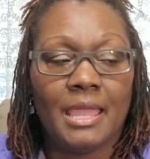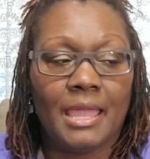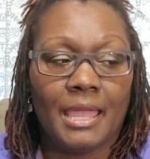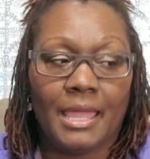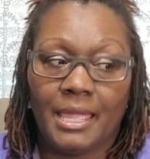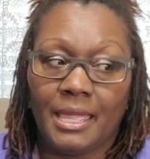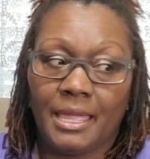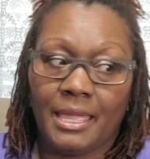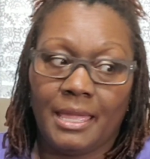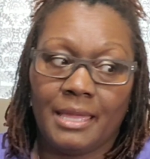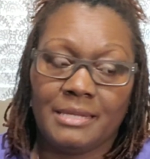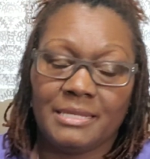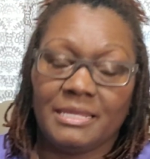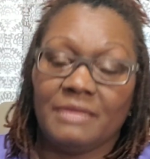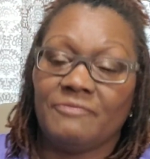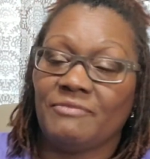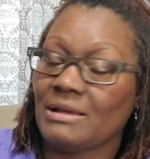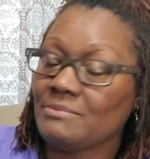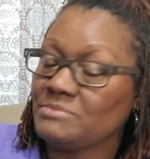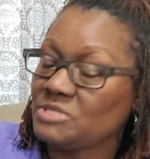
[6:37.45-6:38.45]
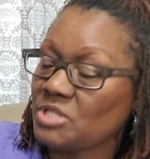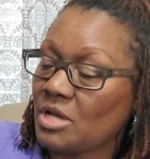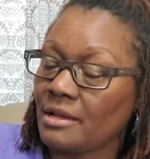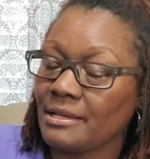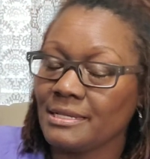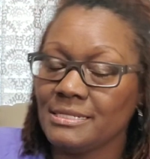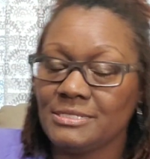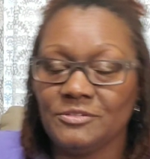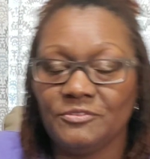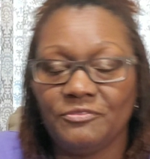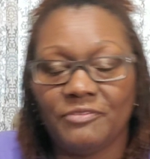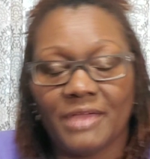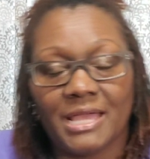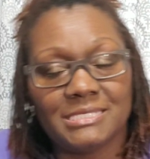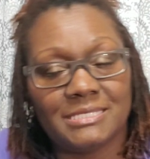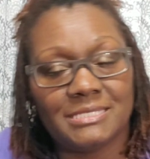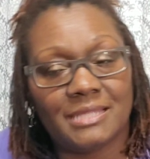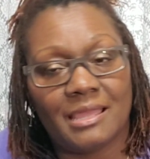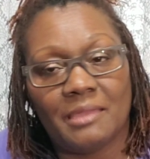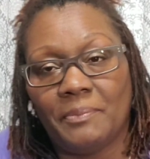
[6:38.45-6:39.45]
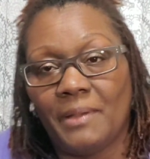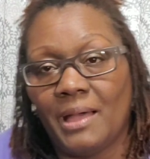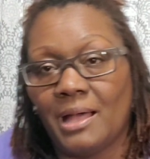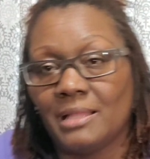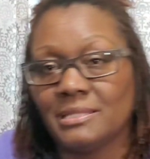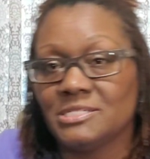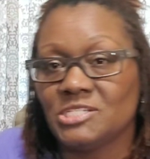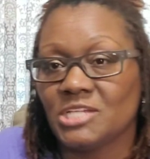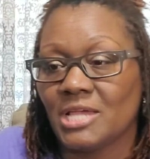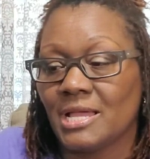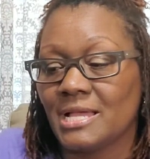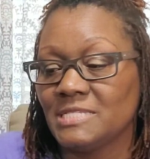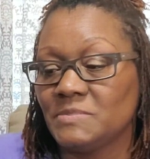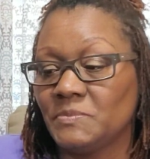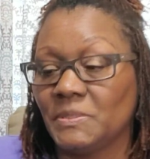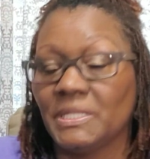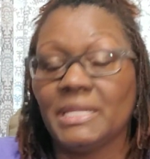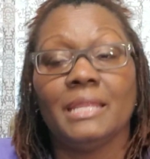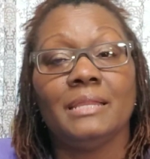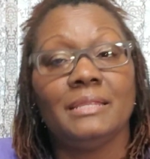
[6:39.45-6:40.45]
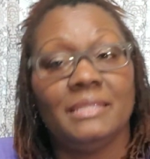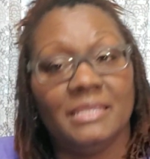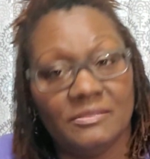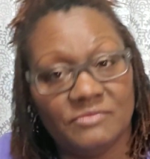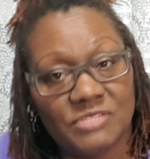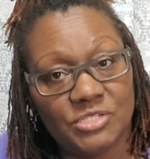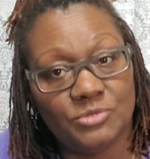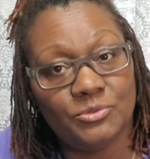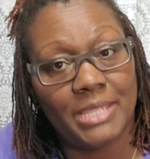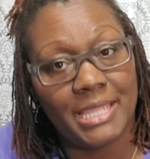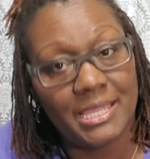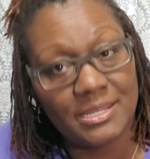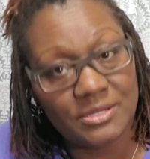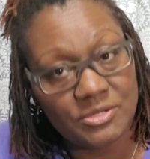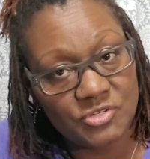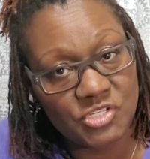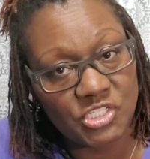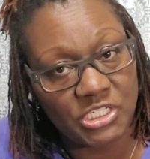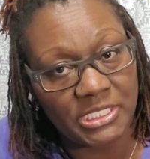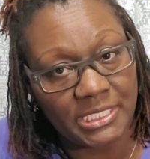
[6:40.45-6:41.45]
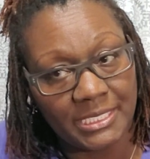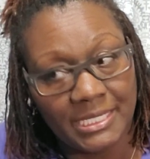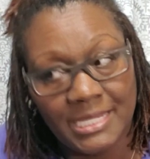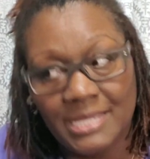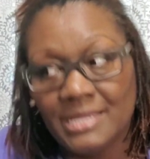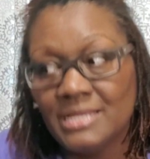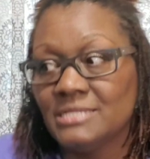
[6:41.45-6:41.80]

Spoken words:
And if I'm talking too fast, I apologize, but it gives you energy.